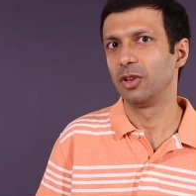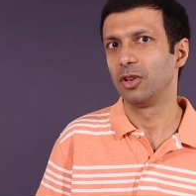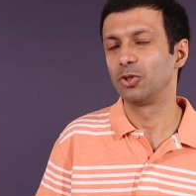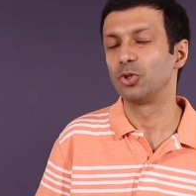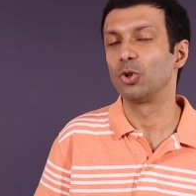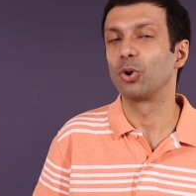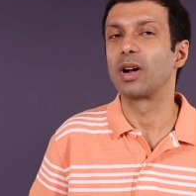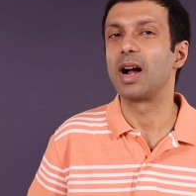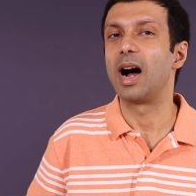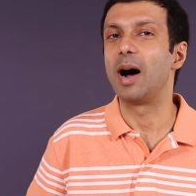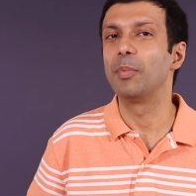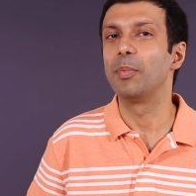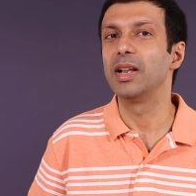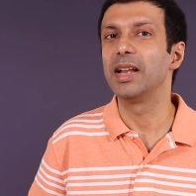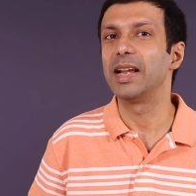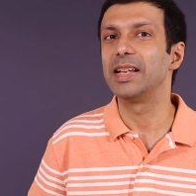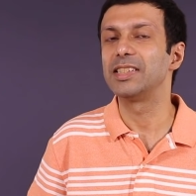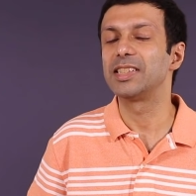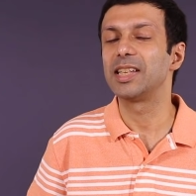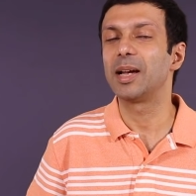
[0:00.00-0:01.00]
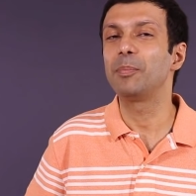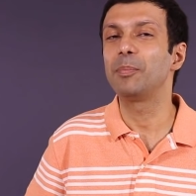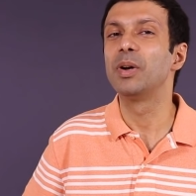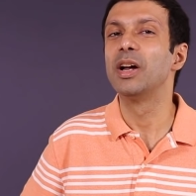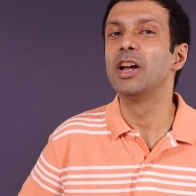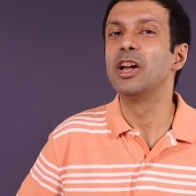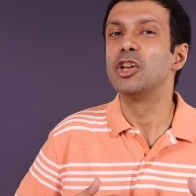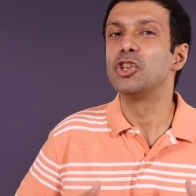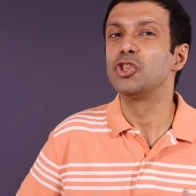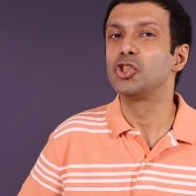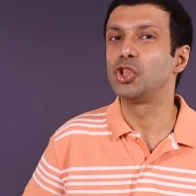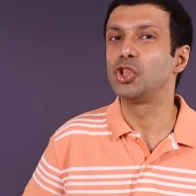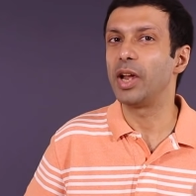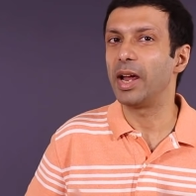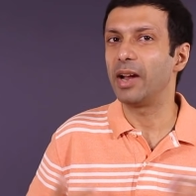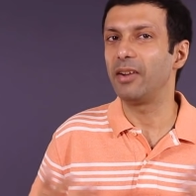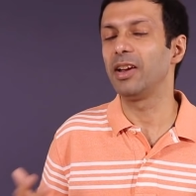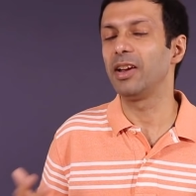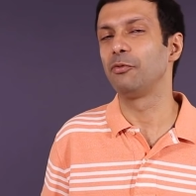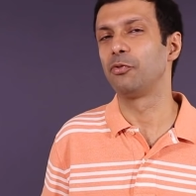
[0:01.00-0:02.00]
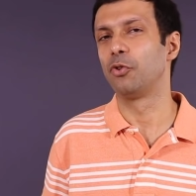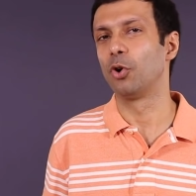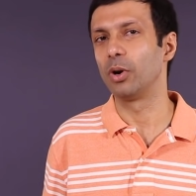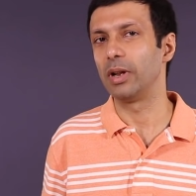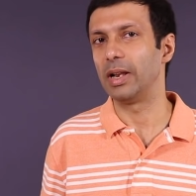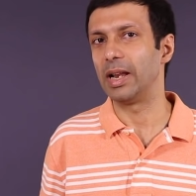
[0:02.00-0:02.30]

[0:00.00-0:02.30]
So carbon ends up sharing 4